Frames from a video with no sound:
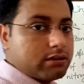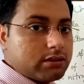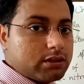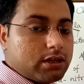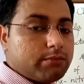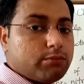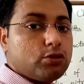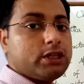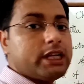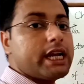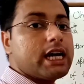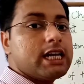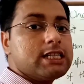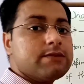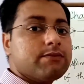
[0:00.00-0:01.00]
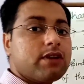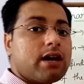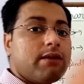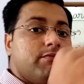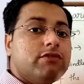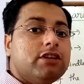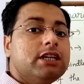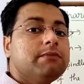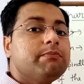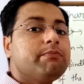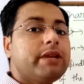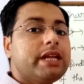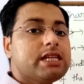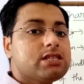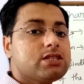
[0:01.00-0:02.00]
the monerans from one
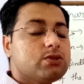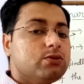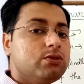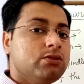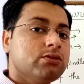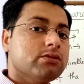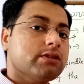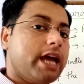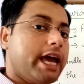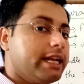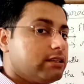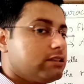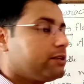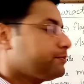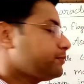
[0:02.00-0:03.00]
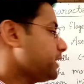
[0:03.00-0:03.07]
place to another